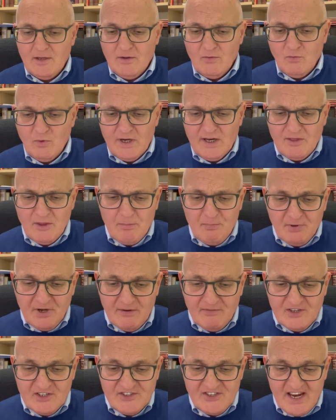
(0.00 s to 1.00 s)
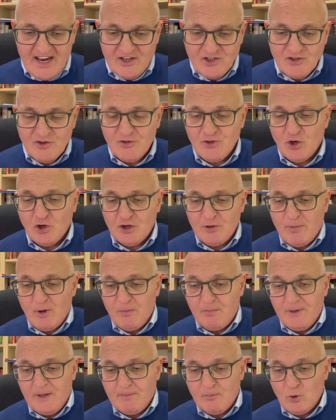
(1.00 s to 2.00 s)
We in the previous section thought
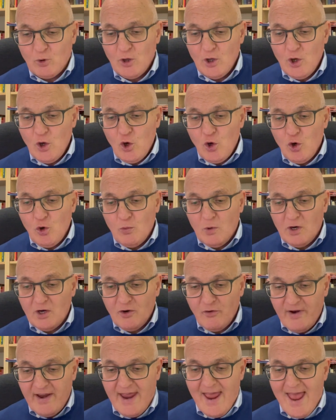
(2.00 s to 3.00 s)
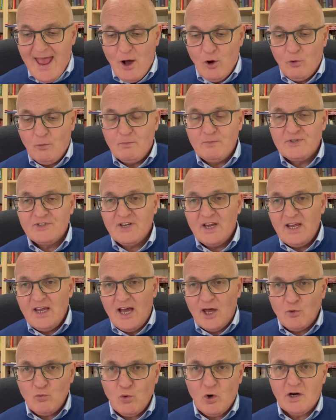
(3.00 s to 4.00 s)
about people who were great helps
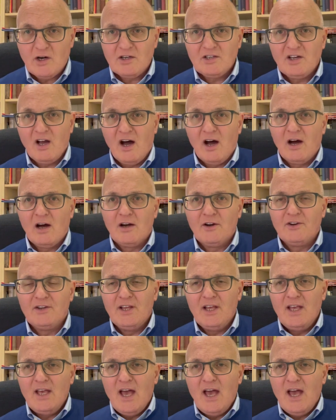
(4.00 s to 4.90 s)
and worked hard